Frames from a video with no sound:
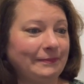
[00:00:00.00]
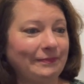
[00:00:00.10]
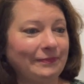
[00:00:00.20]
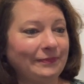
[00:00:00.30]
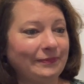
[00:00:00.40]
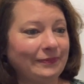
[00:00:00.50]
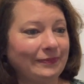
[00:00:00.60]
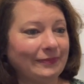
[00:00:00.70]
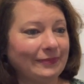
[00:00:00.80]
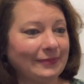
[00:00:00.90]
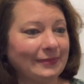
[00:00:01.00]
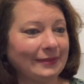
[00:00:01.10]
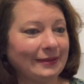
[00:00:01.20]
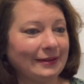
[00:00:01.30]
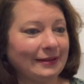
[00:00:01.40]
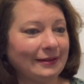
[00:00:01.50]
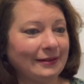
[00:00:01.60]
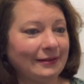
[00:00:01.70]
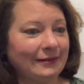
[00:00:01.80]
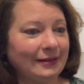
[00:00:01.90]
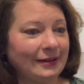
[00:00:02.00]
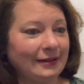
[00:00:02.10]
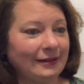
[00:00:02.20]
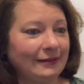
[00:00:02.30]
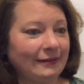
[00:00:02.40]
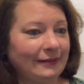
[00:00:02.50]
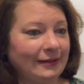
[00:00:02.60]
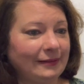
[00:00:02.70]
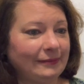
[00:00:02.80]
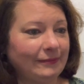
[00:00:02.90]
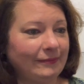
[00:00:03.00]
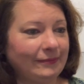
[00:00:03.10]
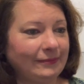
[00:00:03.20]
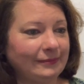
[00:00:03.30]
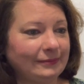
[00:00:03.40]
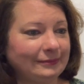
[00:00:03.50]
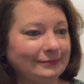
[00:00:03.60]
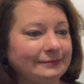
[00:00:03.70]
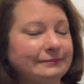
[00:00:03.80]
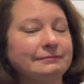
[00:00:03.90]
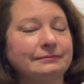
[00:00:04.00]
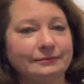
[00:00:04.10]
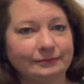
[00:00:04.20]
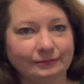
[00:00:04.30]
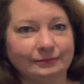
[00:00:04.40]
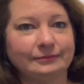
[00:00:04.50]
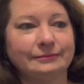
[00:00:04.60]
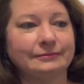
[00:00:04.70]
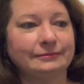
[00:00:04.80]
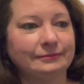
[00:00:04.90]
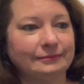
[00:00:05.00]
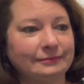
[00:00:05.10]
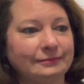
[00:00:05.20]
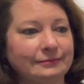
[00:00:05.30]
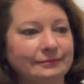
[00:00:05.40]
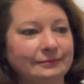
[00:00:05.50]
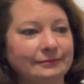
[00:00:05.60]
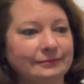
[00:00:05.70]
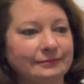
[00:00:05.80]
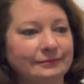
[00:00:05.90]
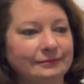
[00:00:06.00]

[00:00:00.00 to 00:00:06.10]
(not speaking)